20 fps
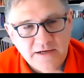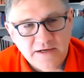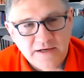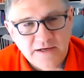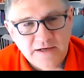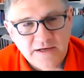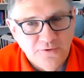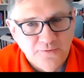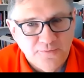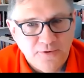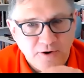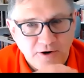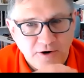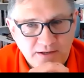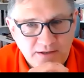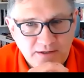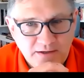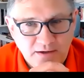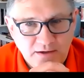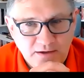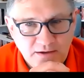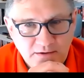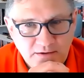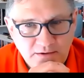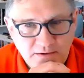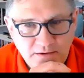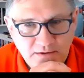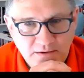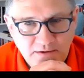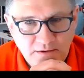a third-party
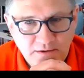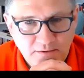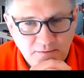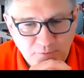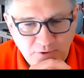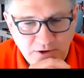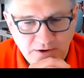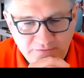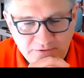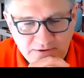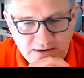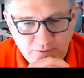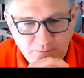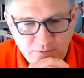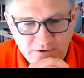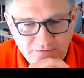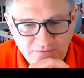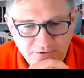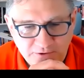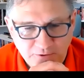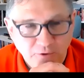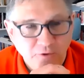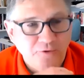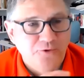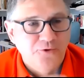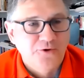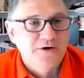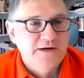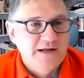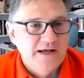private equity fund are
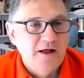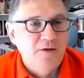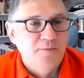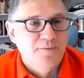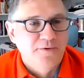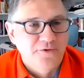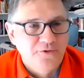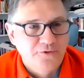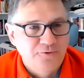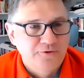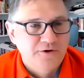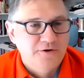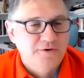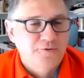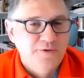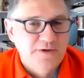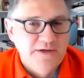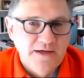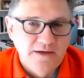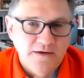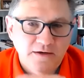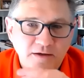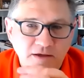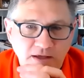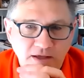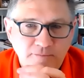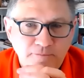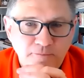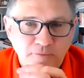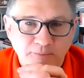also going to help us sort of create
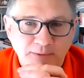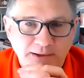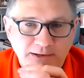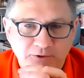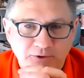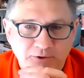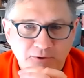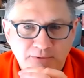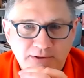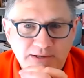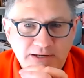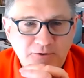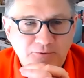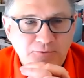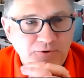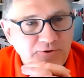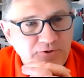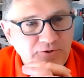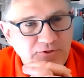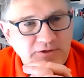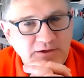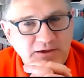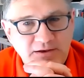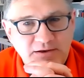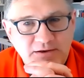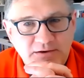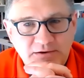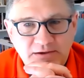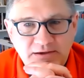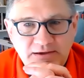momentum and interest
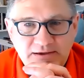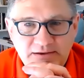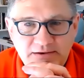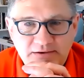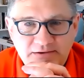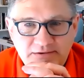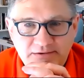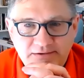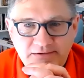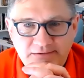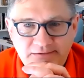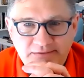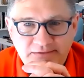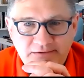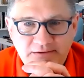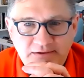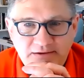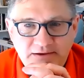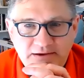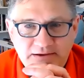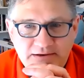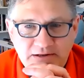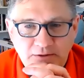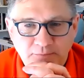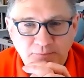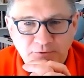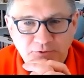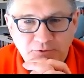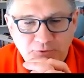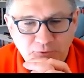and
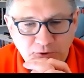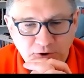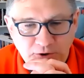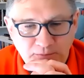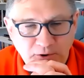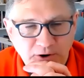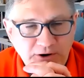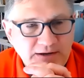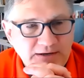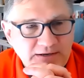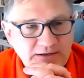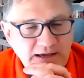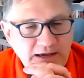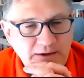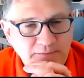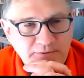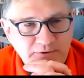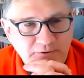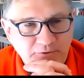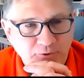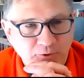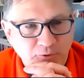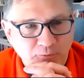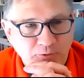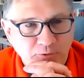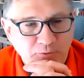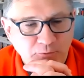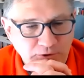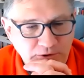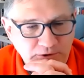help us grow our market cap here. So
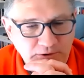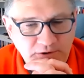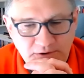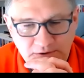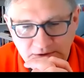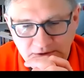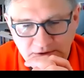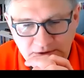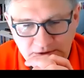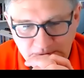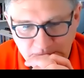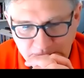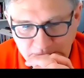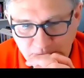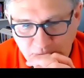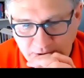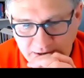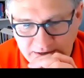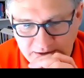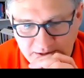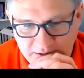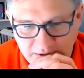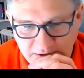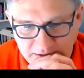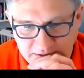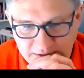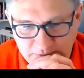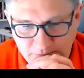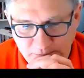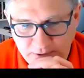we're quite
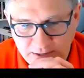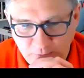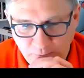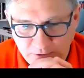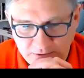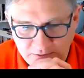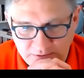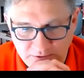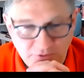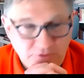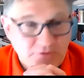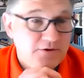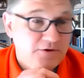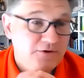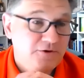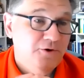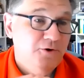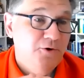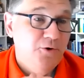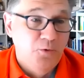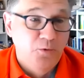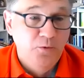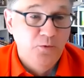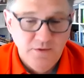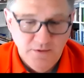excited by what this can do.